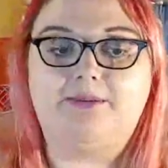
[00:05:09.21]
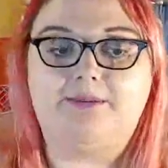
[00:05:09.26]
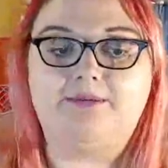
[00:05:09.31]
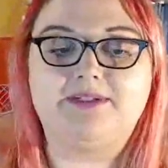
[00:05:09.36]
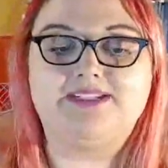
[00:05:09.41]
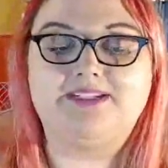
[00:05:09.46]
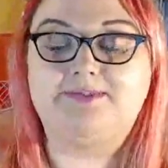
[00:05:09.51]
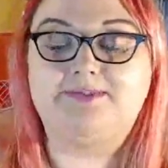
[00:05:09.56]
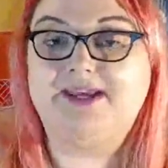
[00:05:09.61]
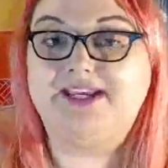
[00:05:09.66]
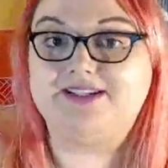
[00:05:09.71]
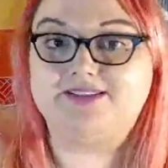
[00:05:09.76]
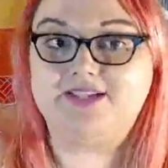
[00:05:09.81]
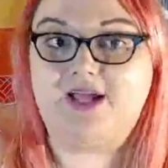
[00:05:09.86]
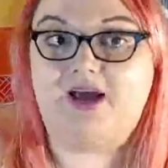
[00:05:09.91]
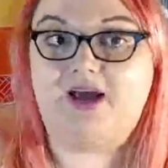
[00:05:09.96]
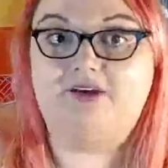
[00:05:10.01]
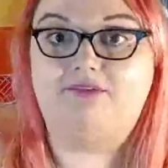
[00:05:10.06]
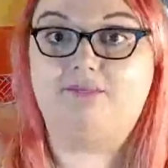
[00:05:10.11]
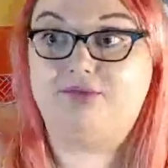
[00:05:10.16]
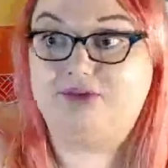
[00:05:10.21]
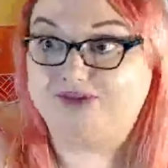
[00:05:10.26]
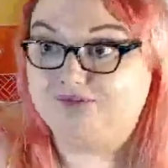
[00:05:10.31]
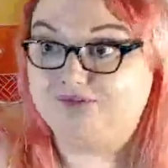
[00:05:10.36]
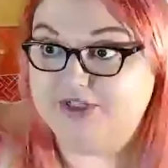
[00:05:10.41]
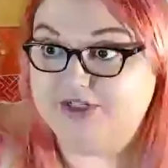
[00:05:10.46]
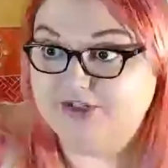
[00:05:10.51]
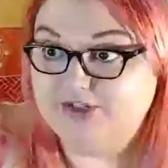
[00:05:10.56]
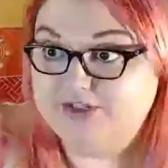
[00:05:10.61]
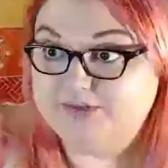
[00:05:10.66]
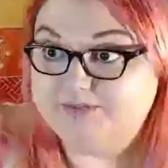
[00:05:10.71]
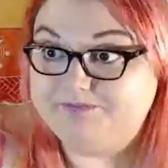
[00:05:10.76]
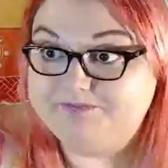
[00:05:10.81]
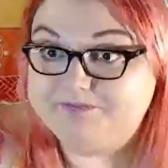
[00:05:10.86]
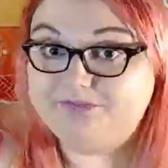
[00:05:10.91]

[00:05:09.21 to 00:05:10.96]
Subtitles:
space of privilege.